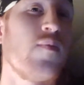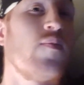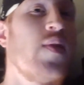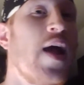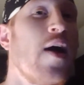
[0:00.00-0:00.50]

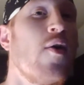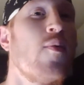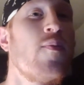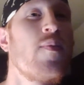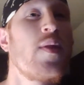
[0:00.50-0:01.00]
Now,
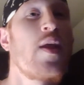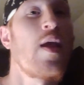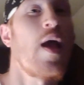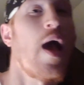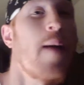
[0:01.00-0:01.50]

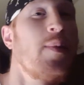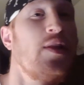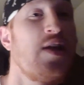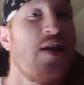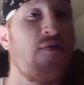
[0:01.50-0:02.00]
I
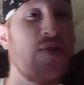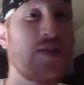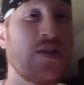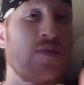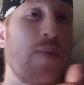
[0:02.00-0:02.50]
believe
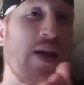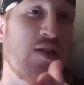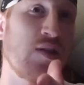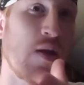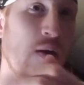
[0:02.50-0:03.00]
this is
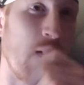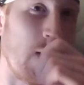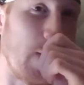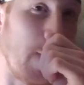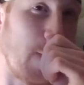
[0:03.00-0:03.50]
based
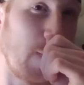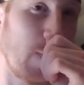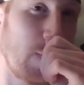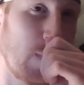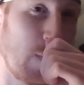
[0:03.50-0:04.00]
on
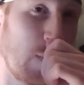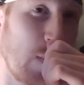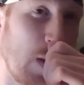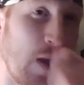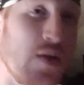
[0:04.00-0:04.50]

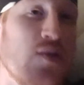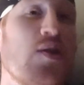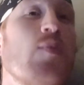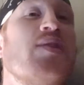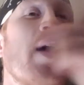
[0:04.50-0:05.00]

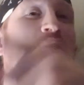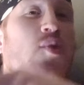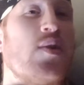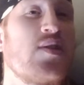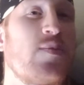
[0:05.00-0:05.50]
someone's
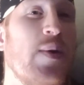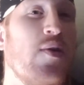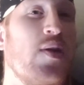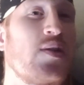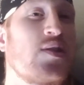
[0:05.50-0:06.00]
actual
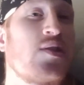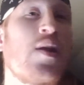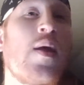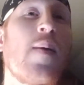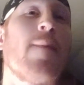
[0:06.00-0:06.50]
experience.
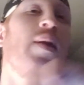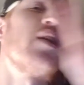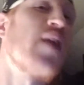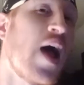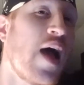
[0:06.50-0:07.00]
but a
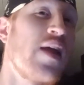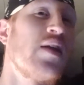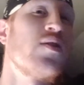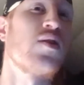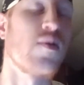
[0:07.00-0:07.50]

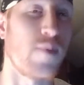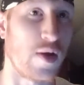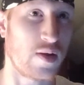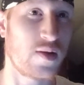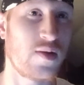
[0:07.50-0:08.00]
tie-in to the book.